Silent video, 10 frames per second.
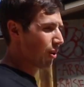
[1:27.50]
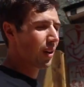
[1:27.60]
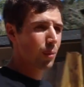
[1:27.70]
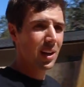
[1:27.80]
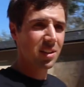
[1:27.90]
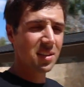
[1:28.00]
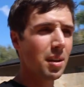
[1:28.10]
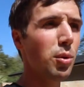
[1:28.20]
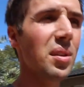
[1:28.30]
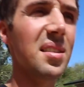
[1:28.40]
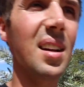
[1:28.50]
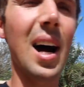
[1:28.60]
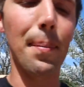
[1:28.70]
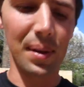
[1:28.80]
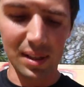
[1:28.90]
know, like when I just come to a
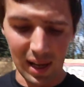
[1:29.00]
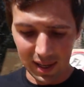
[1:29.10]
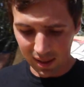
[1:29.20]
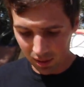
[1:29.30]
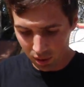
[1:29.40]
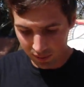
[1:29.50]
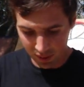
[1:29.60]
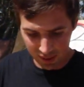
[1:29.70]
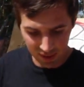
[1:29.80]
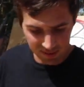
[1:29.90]
stop and I gotta look, like